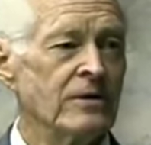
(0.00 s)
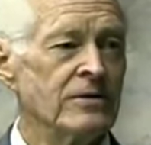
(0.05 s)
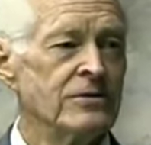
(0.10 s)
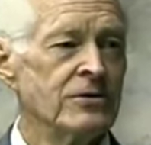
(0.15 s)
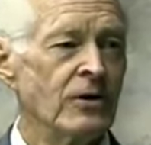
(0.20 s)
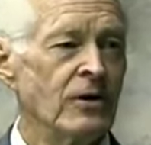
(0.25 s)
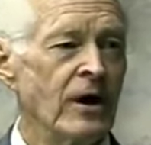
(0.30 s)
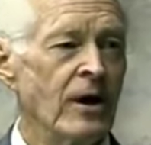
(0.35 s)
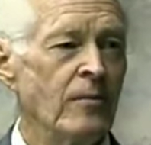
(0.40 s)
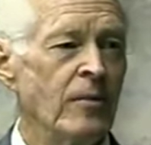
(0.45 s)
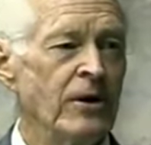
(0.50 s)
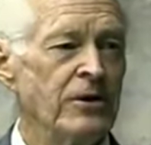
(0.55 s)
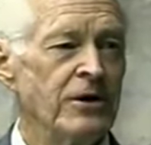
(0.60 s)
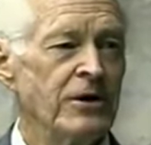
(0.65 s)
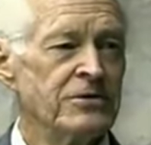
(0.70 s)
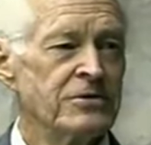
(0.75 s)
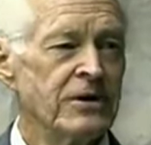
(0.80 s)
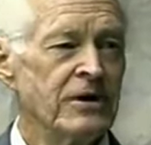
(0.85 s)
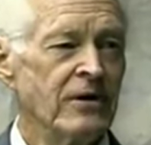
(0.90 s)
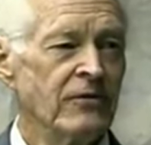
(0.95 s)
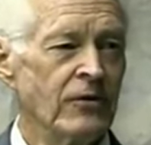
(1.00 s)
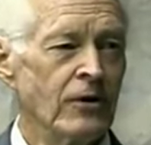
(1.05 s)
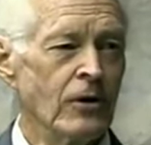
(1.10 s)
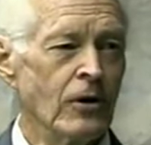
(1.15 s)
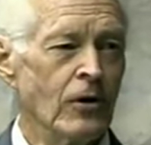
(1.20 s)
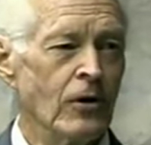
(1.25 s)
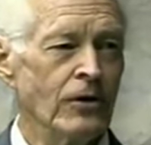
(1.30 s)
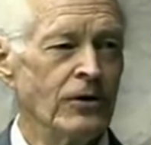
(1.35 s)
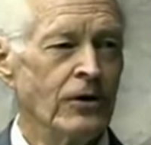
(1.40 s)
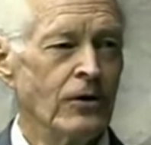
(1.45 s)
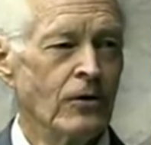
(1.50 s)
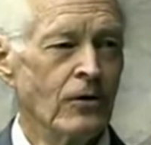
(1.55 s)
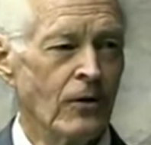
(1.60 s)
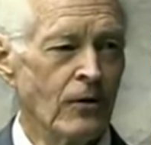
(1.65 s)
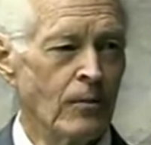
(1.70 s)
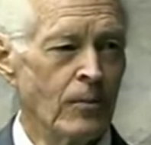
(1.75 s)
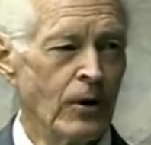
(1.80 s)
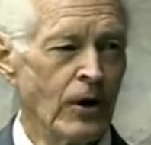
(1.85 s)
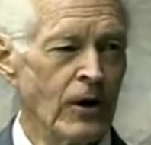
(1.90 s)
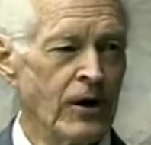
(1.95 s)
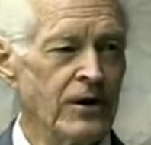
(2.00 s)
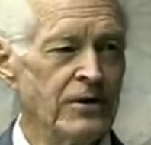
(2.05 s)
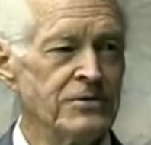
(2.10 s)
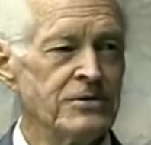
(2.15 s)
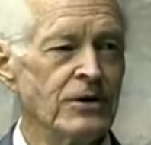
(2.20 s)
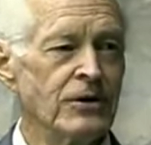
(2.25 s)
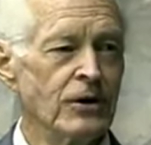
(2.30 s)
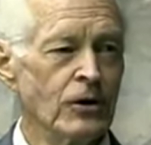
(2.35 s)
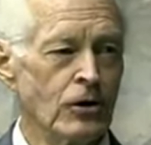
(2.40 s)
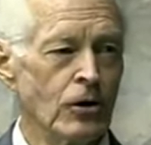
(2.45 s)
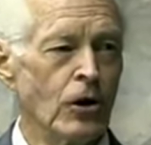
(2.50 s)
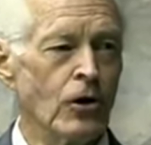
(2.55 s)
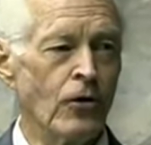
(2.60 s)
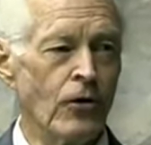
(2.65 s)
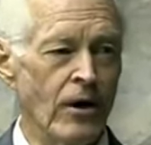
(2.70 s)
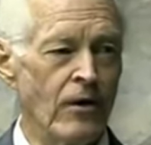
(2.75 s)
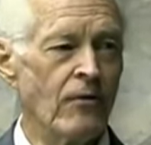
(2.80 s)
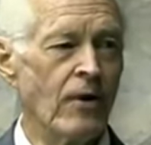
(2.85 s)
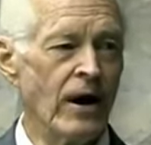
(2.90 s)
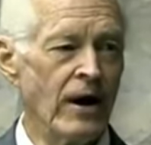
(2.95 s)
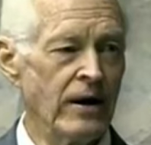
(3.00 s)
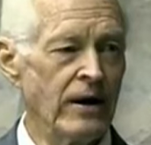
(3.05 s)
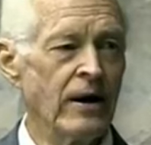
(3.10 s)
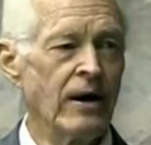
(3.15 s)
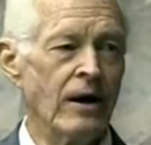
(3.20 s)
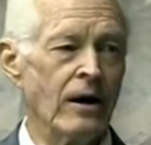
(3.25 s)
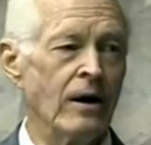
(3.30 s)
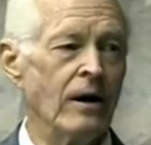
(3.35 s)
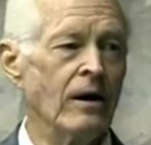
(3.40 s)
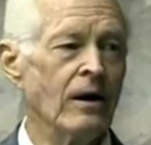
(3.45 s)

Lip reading: So let me just give the Lord the praise and the glory right now.